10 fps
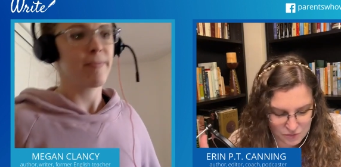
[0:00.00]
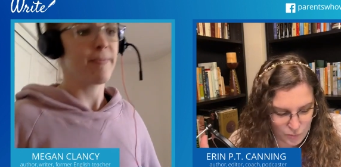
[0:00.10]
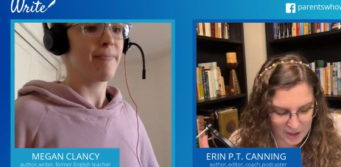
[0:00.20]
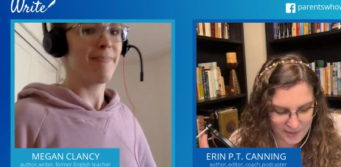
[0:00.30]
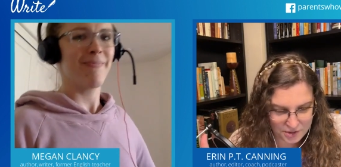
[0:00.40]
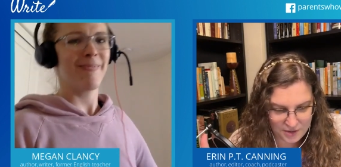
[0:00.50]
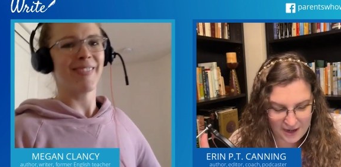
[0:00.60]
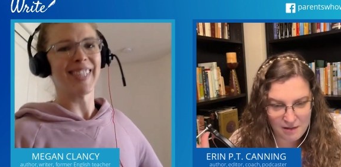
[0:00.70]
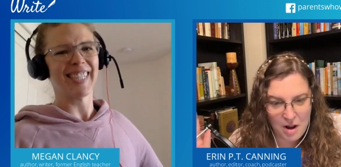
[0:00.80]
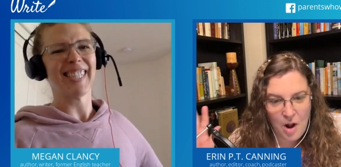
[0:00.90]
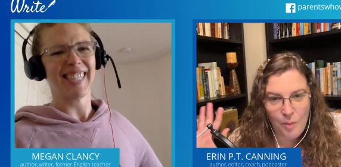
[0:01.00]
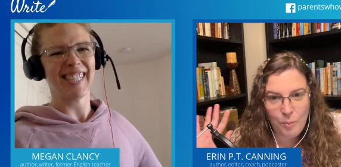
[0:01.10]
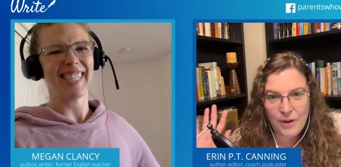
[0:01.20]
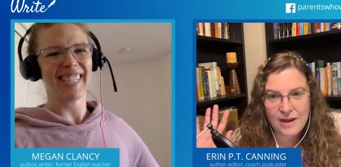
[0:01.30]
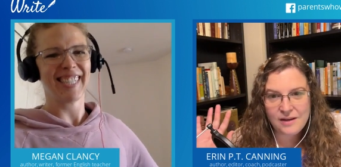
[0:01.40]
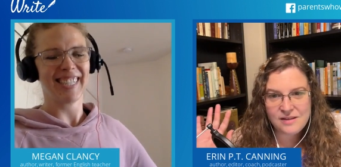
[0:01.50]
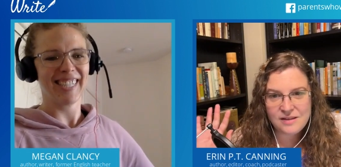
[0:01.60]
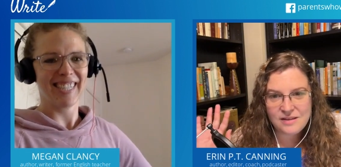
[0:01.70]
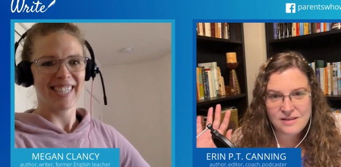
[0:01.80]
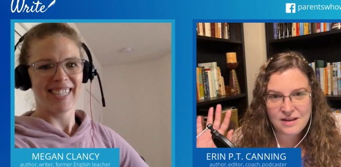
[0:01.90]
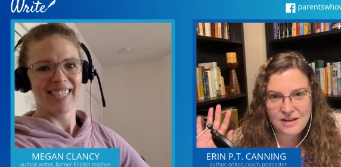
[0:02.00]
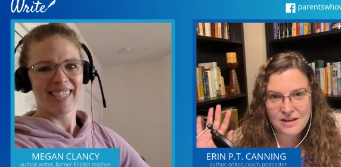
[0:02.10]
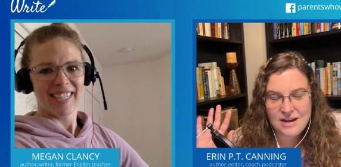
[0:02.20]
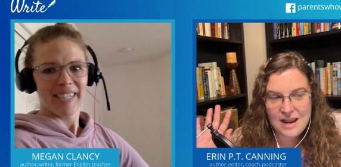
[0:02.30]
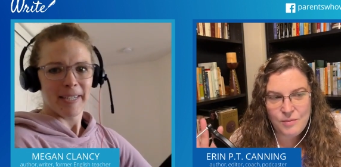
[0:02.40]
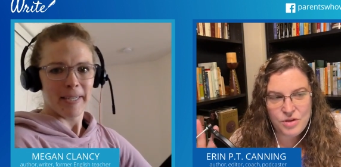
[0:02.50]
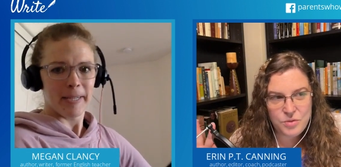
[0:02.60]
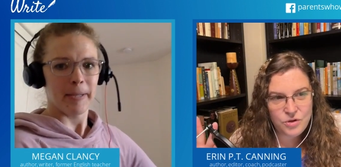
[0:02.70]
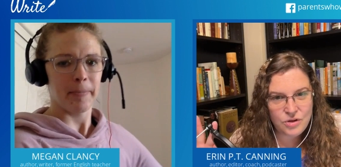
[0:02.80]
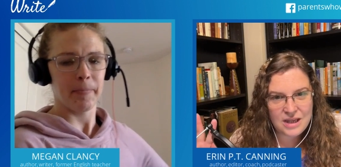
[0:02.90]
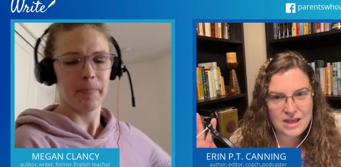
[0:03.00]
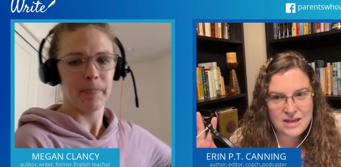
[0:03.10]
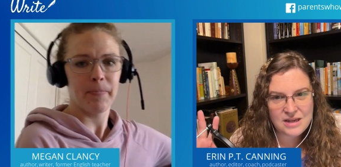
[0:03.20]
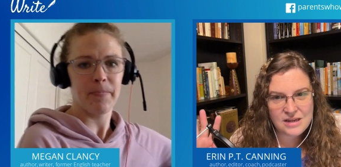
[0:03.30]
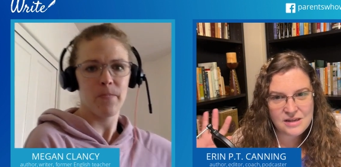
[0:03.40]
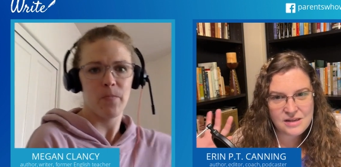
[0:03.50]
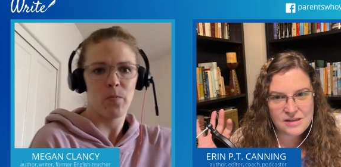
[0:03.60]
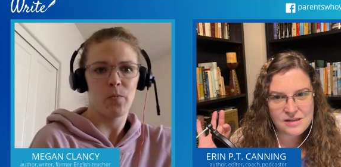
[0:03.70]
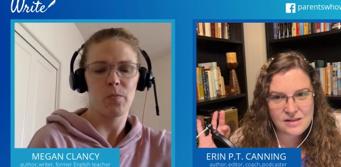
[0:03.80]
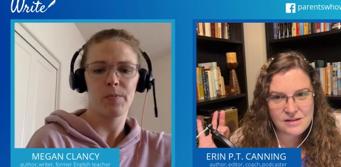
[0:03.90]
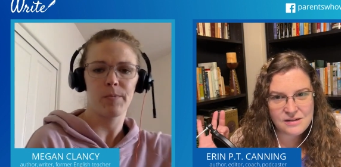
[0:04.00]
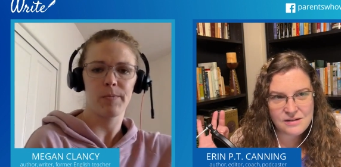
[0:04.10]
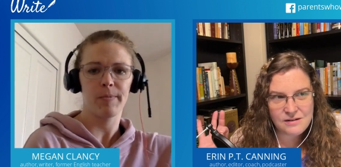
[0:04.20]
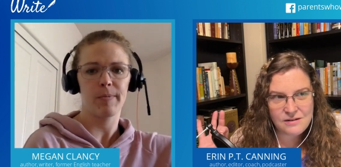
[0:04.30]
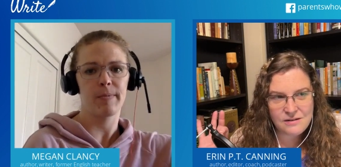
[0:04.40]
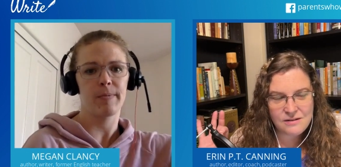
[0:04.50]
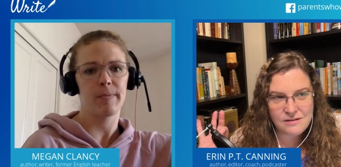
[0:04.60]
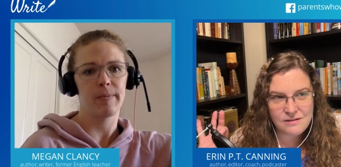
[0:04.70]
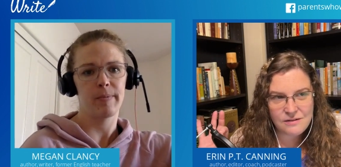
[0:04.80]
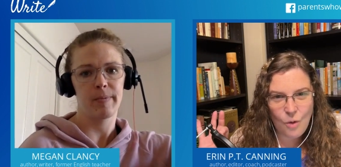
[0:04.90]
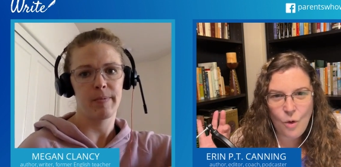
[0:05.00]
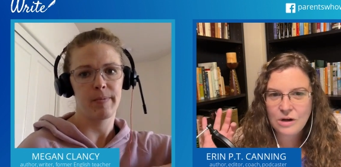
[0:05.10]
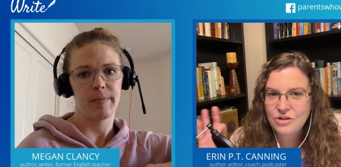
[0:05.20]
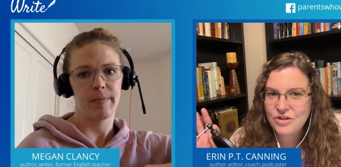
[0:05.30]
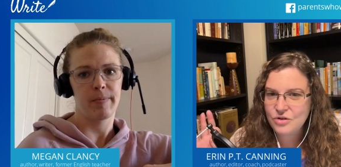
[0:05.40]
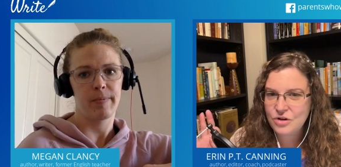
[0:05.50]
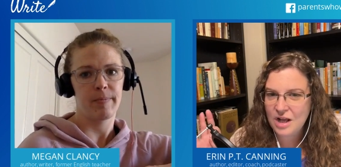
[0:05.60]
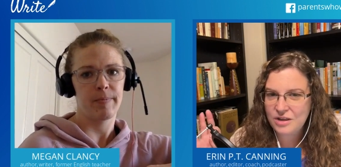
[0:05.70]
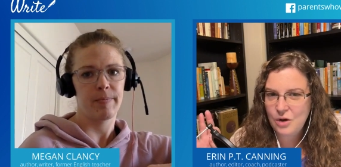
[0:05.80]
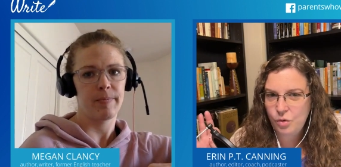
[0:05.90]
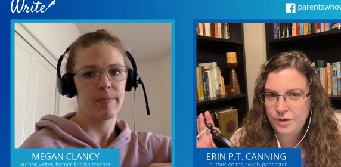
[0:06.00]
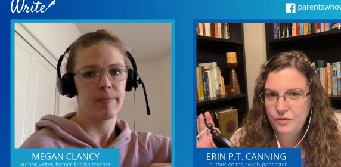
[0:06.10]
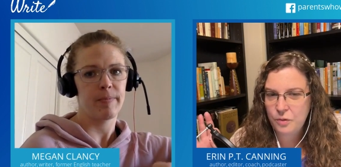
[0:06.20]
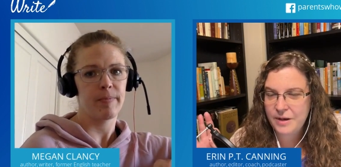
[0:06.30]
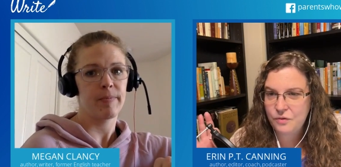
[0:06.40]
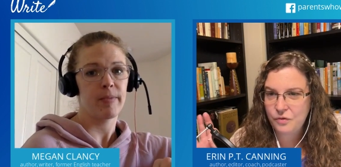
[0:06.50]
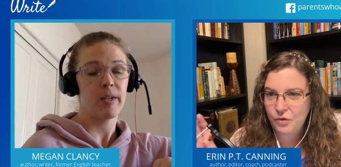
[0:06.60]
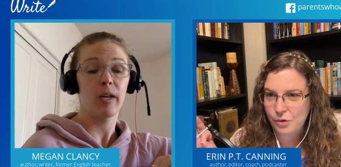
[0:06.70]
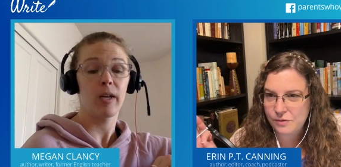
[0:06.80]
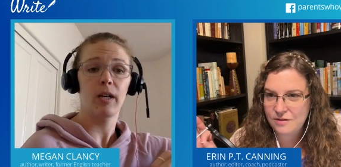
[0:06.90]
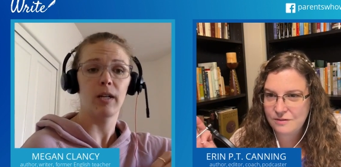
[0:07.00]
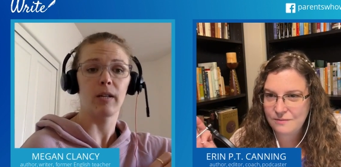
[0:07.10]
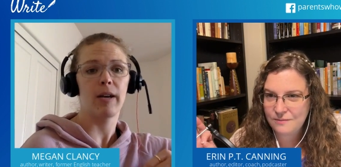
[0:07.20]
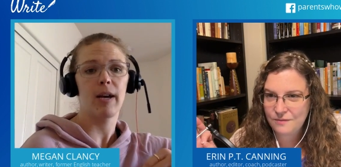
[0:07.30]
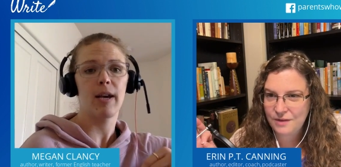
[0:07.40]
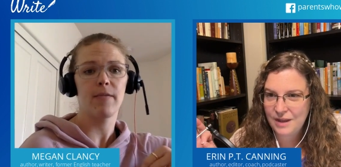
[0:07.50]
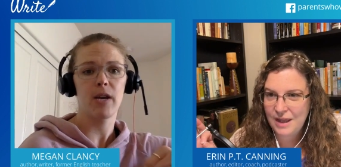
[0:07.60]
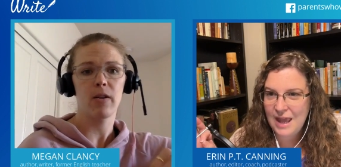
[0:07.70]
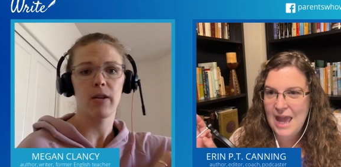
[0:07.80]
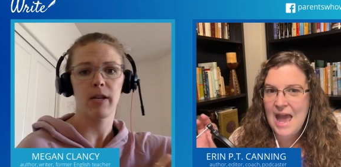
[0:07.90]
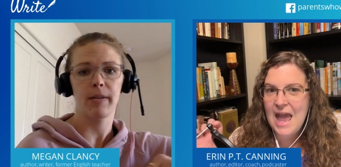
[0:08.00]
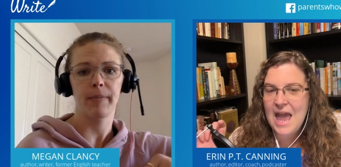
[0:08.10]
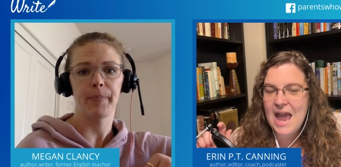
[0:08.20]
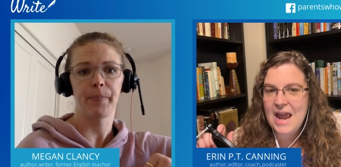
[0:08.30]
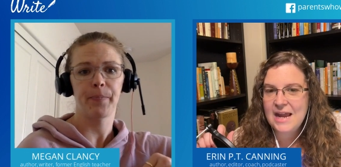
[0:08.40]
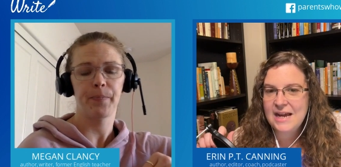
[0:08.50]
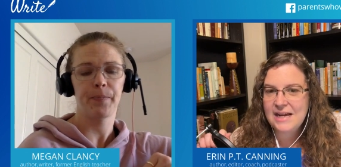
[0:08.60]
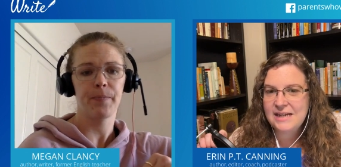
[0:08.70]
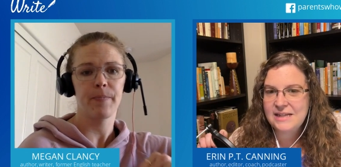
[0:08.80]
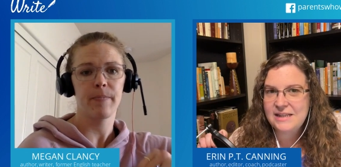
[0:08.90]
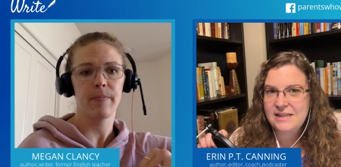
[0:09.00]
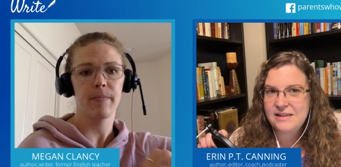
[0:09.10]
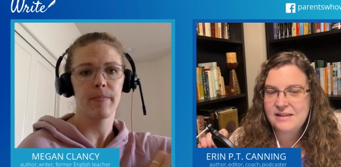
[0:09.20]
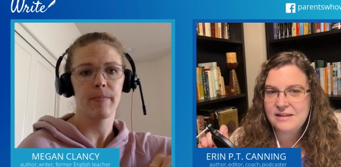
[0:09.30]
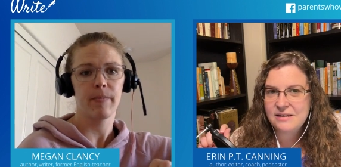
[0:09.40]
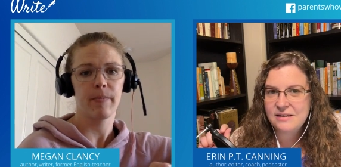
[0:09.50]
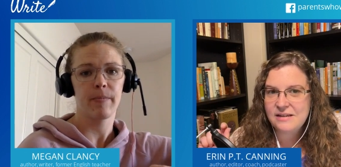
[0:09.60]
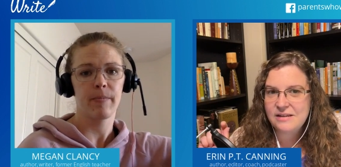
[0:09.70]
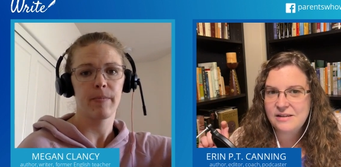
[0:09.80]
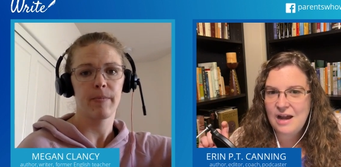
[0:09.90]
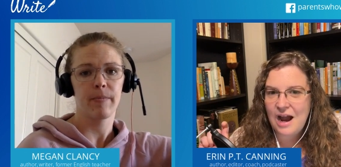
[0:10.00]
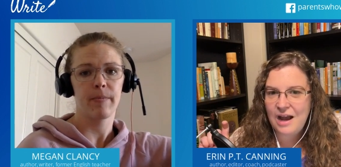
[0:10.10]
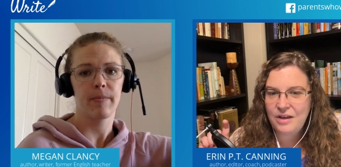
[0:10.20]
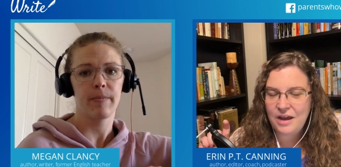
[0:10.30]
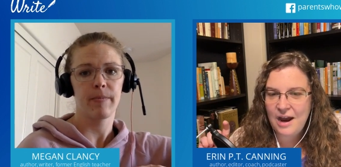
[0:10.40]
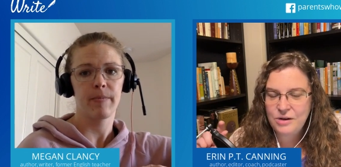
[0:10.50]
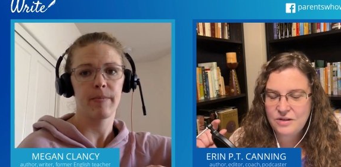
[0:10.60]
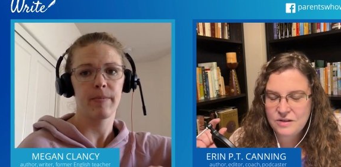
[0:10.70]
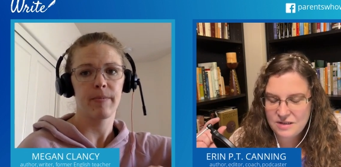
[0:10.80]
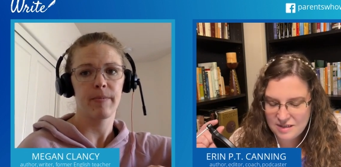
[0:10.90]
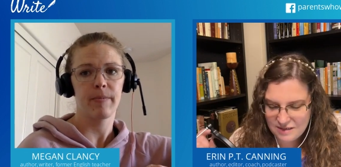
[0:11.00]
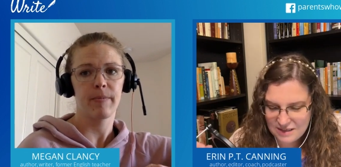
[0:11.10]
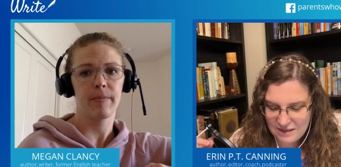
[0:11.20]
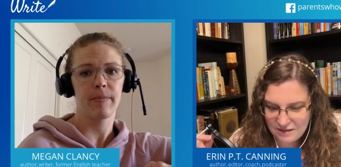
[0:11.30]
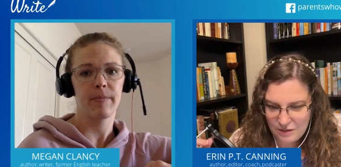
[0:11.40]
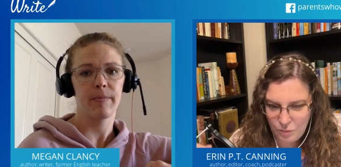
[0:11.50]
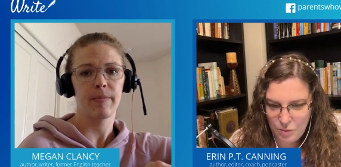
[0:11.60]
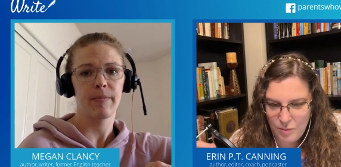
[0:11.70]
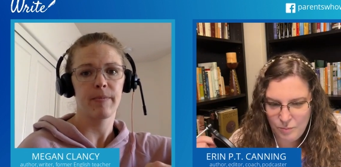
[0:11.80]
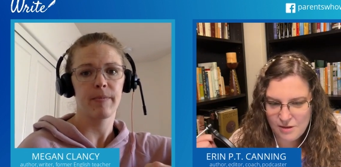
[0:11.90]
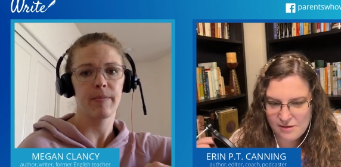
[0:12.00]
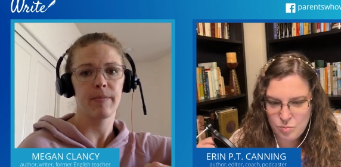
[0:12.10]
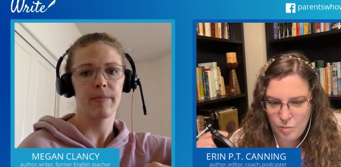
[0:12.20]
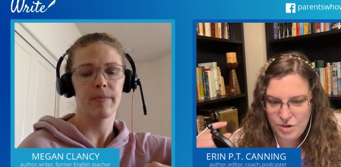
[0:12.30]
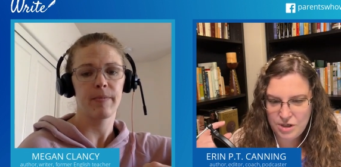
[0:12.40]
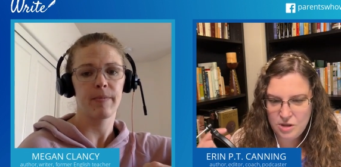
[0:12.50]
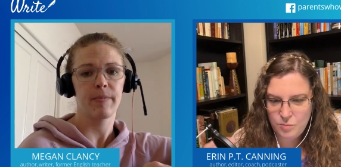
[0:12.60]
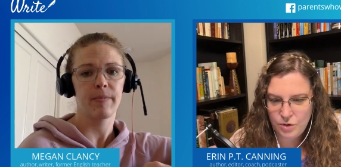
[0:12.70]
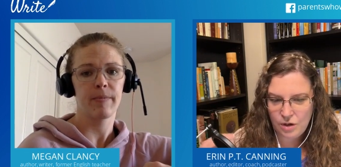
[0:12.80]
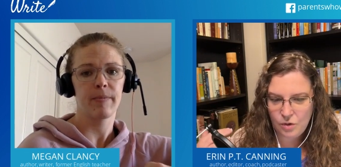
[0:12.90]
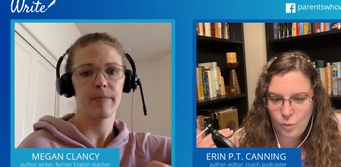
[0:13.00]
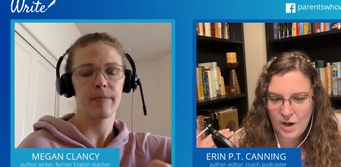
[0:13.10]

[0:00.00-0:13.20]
Speaker 1: feel so bad about that. But the name of the book is Oranges Are Not the Only Forbidden Fruit. Oh, and I distinctly remember this moment in the book